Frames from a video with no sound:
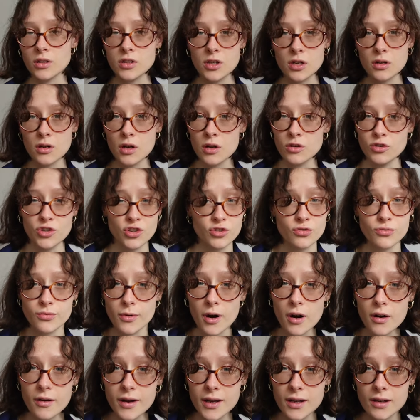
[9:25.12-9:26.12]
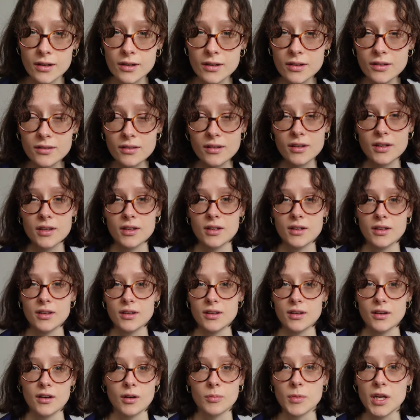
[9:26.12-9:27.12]
I don't know, shrine.
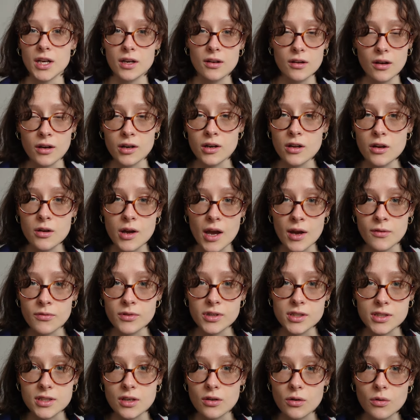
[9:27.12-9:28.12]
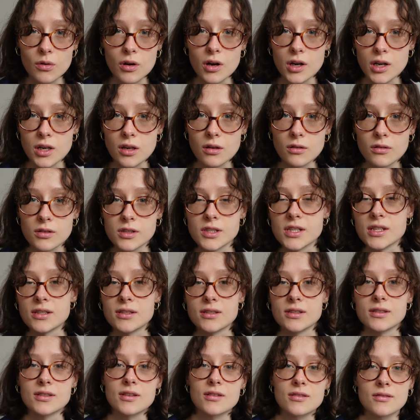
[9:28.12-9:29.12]
I mean, I know every single
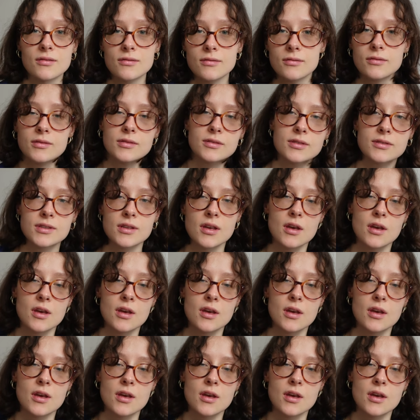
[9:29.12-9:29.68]
archaeologist is like, oh,